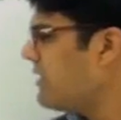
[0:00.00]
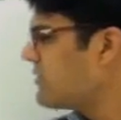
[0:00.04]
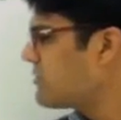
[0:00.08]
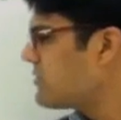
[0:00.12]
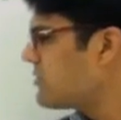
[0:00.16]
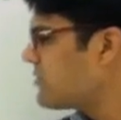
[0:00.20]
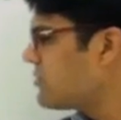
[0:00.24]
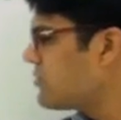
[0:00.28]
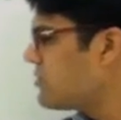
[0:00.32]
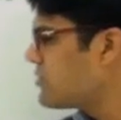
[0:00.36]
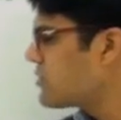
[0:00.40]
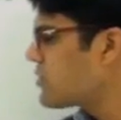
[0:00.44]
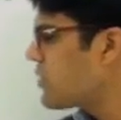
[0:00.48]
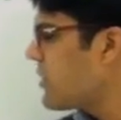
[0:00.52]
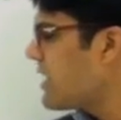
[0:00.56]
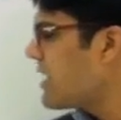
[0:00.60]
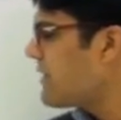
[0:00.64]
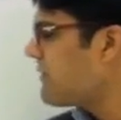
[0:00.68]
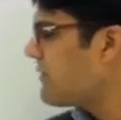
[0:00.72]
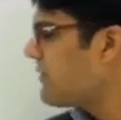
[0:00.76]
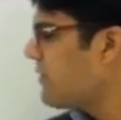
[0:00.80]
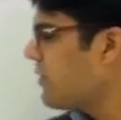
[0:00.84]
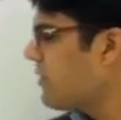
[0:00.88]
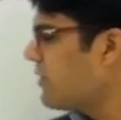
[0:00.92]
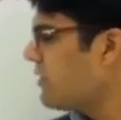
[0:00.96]
So 2
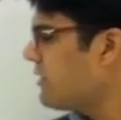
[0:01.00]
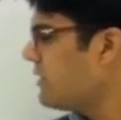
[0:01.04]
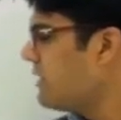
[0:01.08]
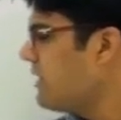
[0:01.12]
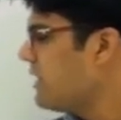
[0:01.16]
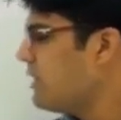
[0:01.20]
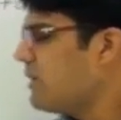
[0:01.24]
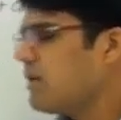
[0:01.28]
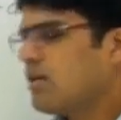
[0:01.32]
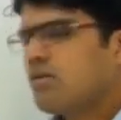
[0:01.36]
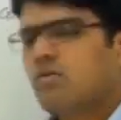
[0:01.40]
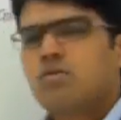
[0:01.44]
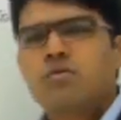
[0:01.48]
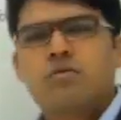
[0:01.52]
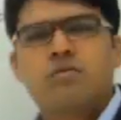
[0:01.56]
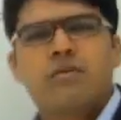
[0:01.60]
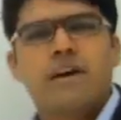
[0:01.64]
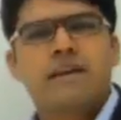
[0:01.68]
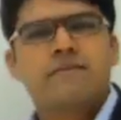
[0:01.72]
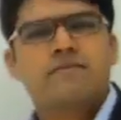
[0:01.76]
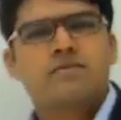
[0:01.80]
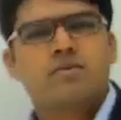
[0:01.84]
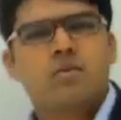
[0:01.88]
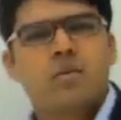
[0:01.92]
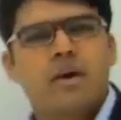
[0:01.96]
square 4, root
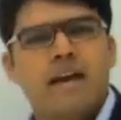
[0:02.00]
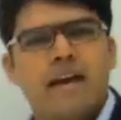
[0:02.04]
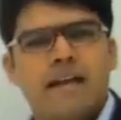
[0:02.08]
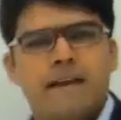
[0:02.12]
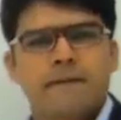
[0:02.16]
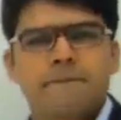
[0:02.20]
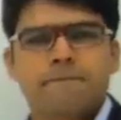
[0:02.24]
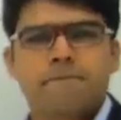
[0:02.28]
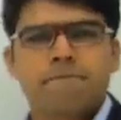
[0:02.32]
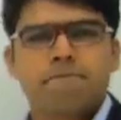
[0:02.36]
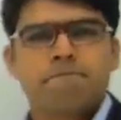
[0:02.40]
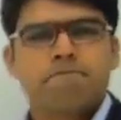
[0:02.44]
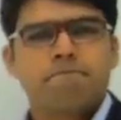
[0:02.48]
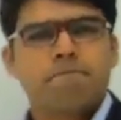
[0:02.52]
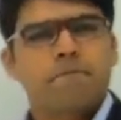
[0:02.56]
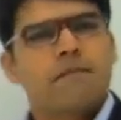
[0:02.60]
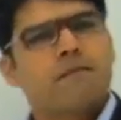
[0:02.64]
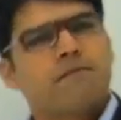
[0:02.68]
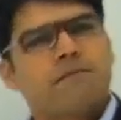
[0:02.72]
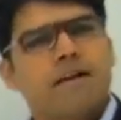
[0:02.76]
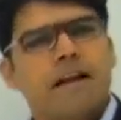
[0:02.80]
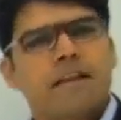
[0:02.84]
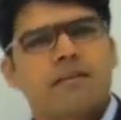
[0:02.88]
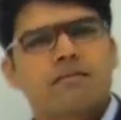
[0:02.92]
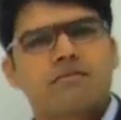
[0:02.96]
5 square
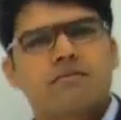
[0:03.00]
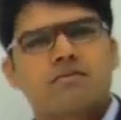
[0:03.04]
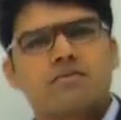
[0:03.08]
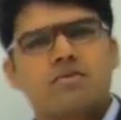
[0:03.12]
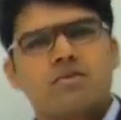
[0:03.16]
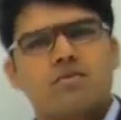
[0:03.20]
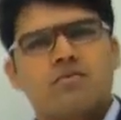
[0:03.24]
5.